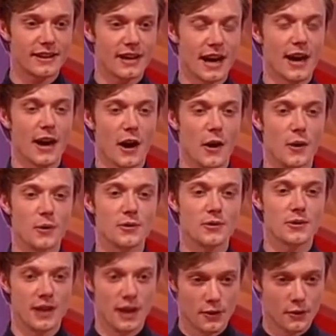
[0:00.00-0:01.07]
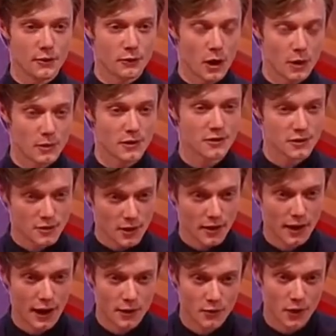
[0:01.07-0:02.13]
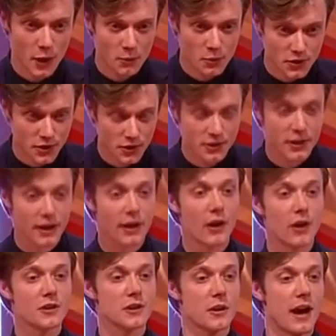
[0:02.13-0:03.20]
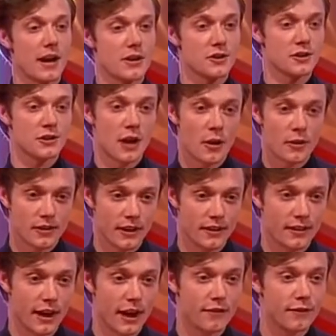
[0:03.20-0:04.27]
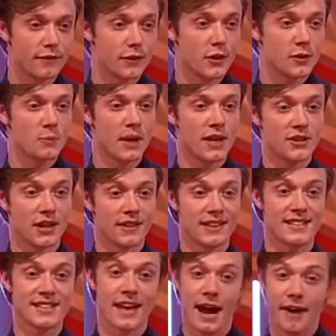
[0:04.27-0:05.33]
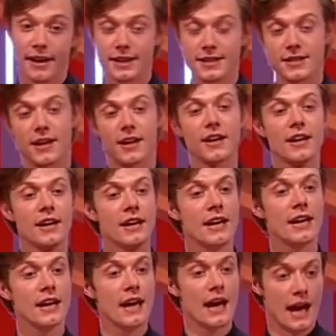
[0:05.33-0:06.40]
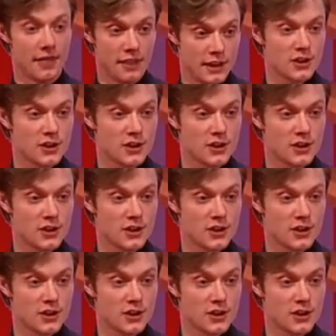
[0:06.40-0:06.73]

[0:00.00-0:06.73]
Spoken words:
Kate Oates, Kieran Roberts and Tony Hammond, our producer, and also Hannah Snowden in there for first pitching this character and